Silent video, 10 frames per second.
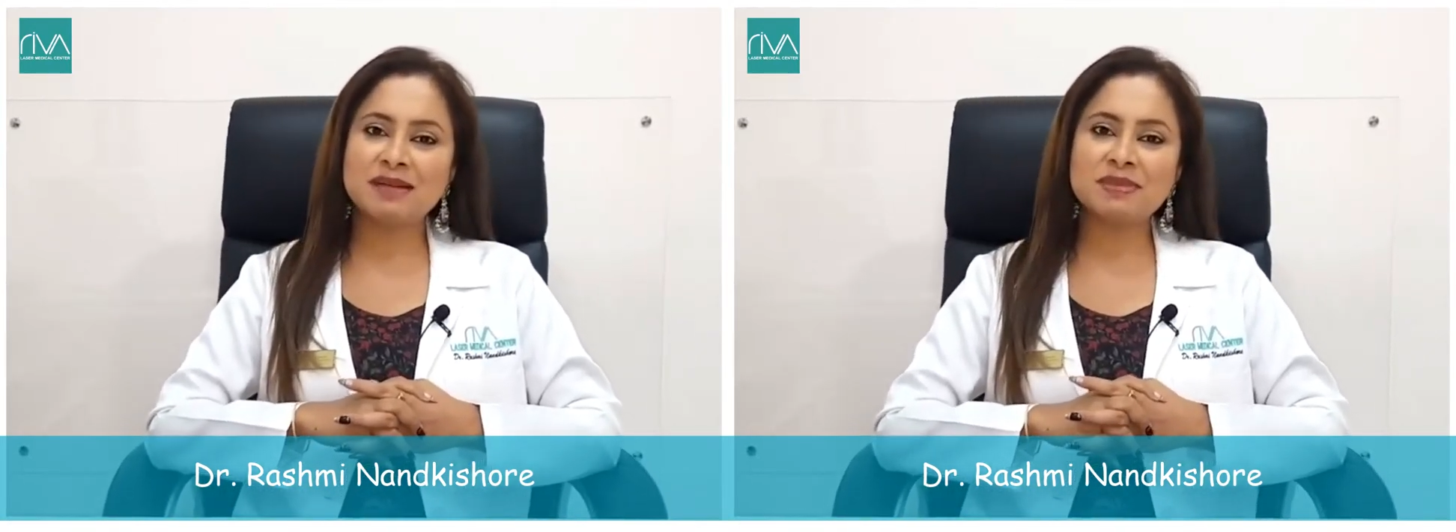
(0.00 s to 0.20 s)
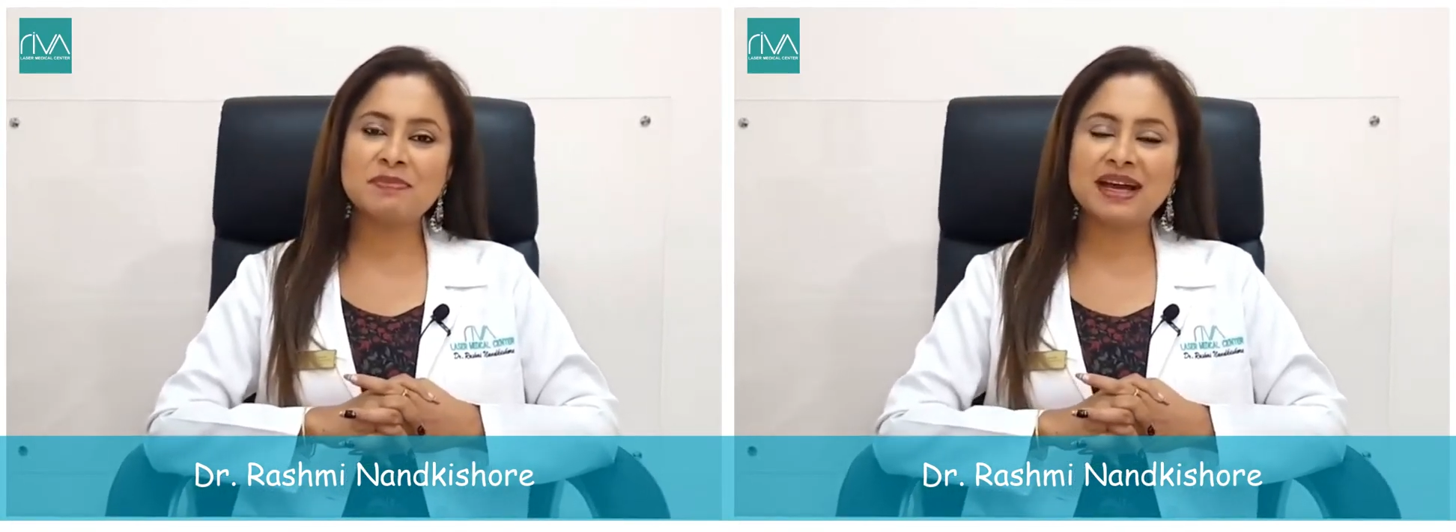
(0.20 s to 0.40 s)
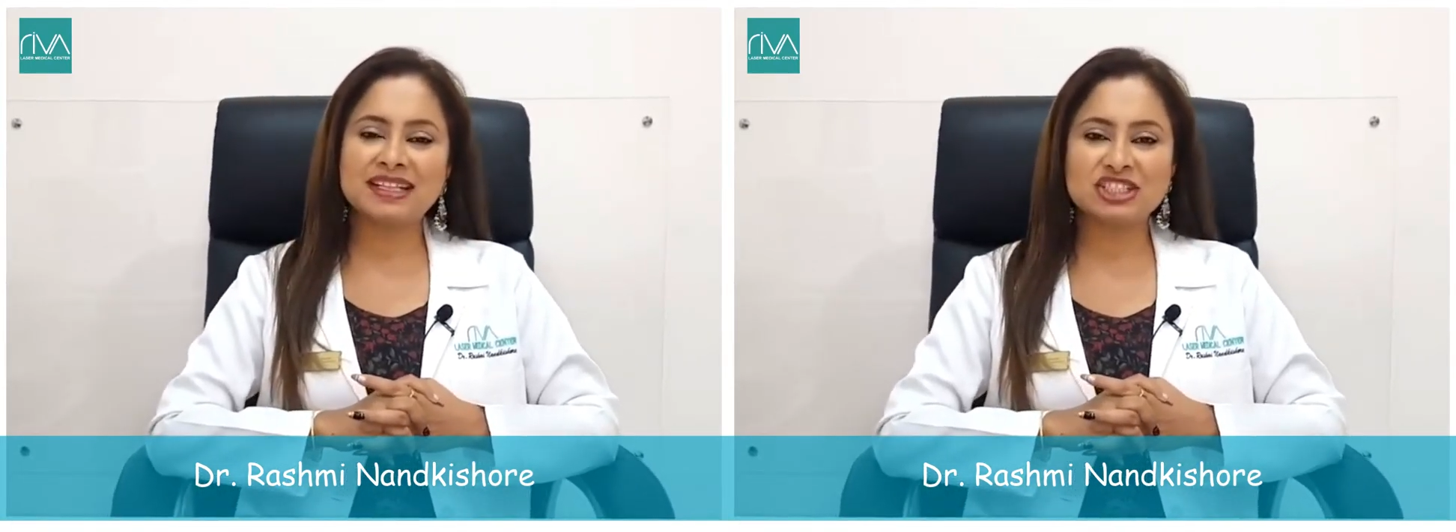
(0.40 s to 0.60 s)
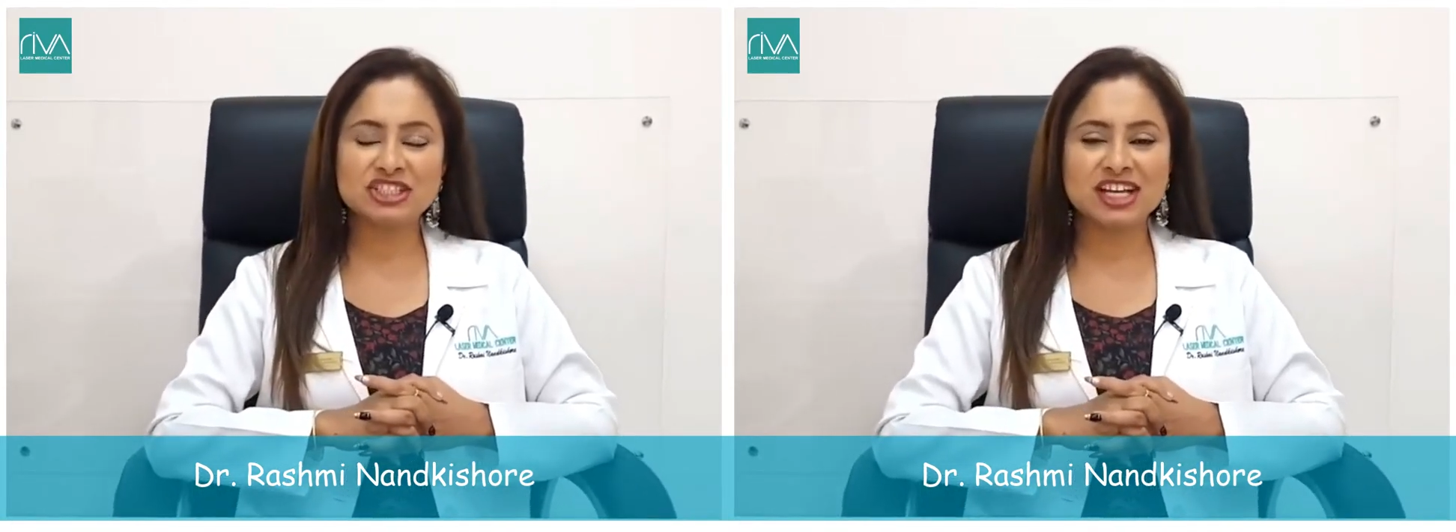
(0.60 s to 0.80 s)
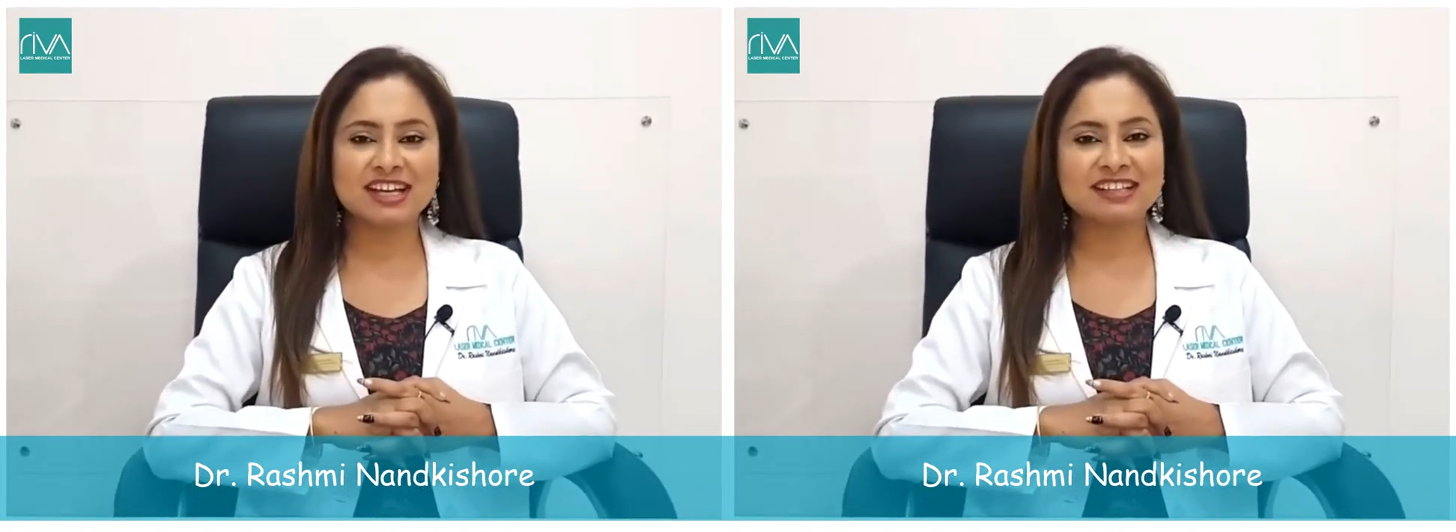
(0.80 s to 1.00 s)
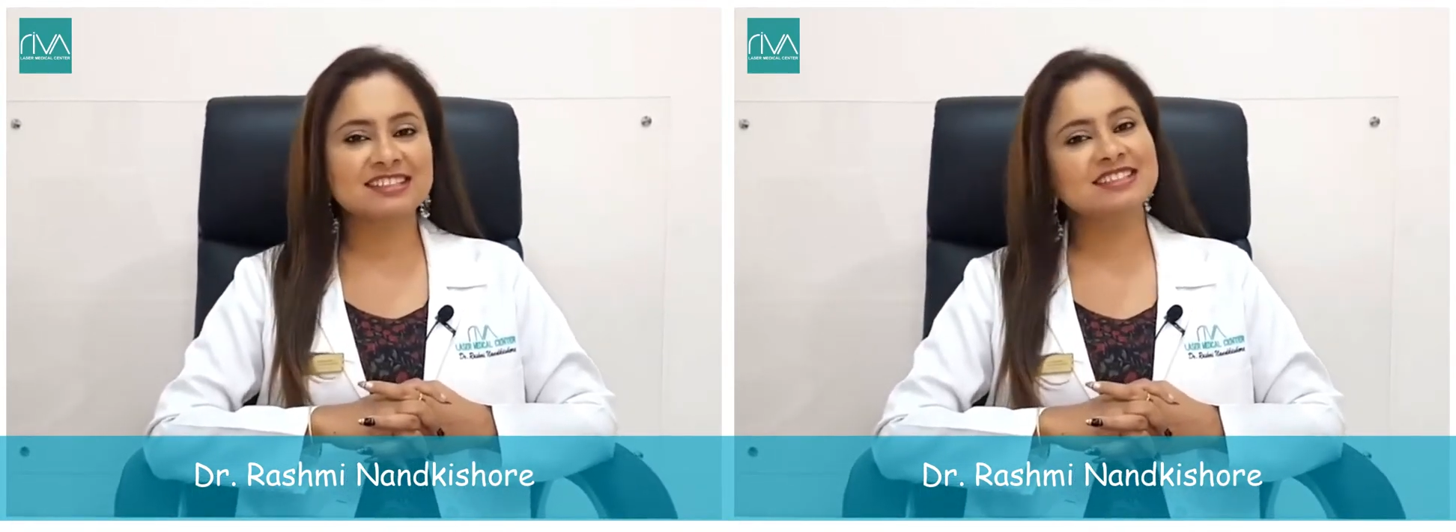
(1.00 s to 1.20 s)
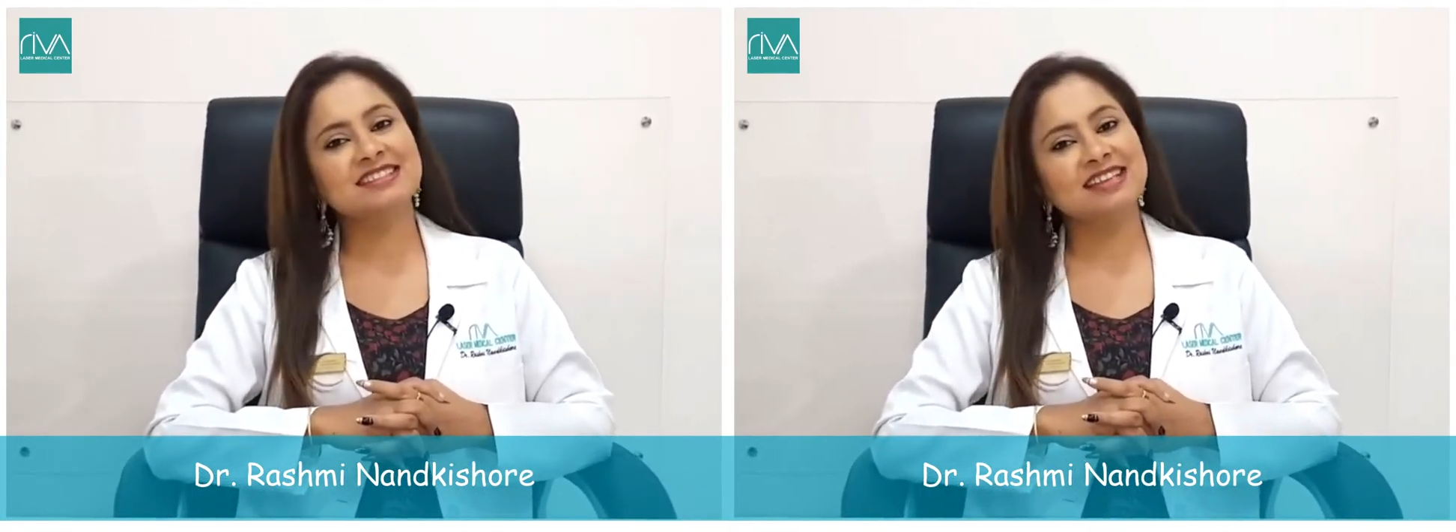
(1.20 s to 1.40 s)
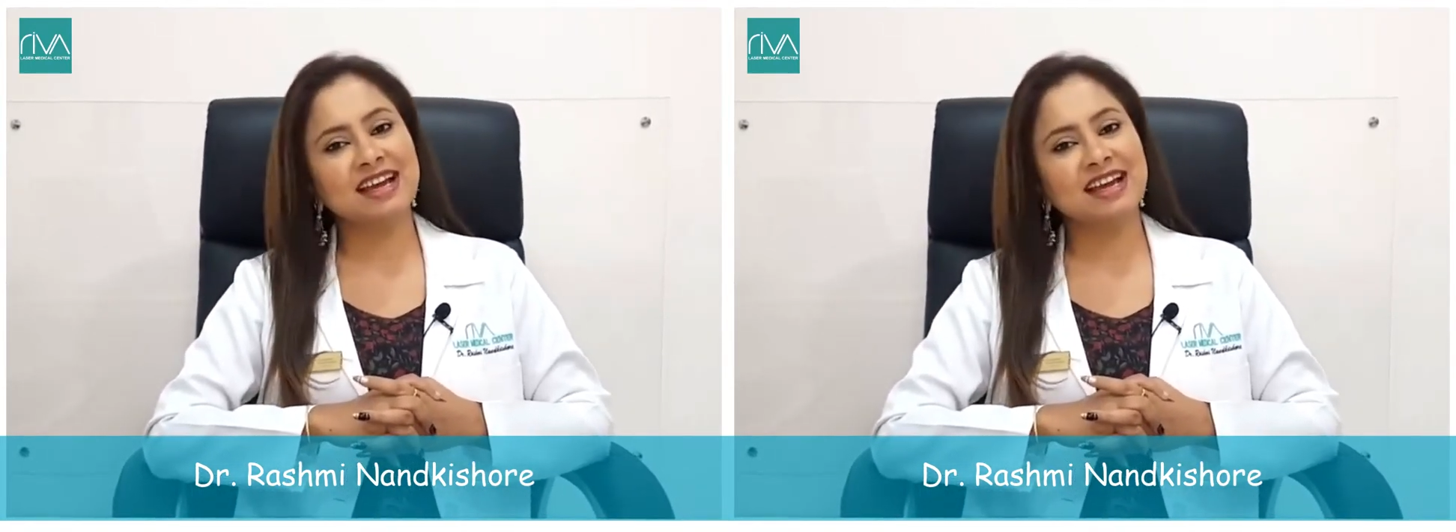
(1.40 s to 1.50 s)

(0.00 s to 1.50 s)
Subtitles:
I'm the Managing Director